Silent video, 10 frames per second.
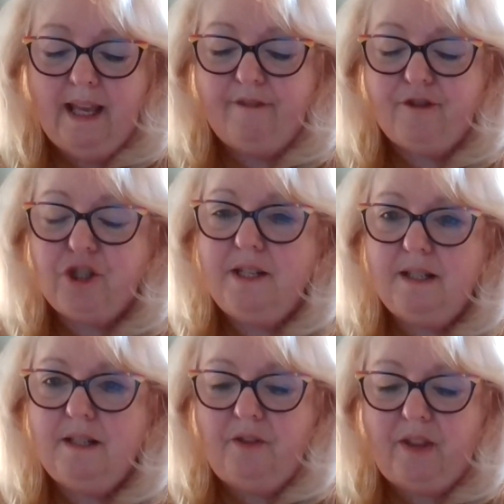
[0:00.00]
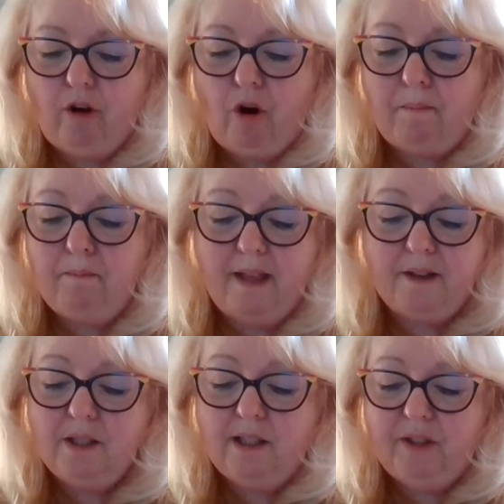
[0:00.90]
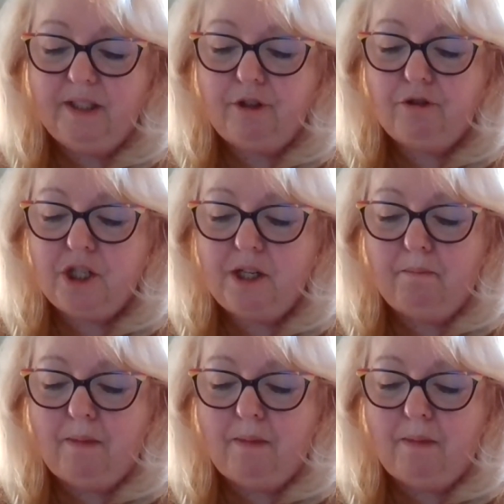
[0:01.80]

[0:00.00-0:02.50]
if she didn't think her mantle of leadership